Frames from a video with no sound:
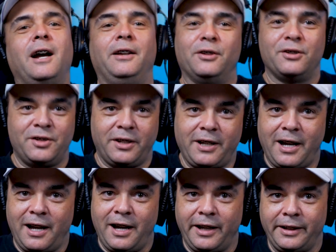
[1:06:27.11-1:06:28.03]
and there's a
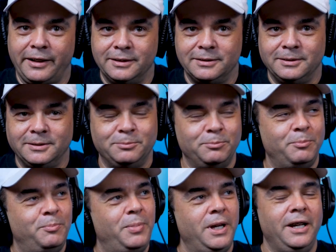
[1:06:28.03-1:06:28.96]
guy,
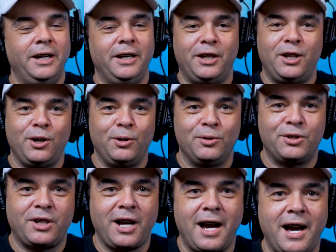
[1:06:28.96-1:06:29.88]
big
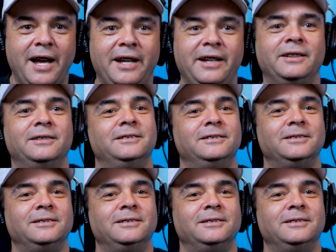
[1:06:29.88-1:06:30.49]
huge guy,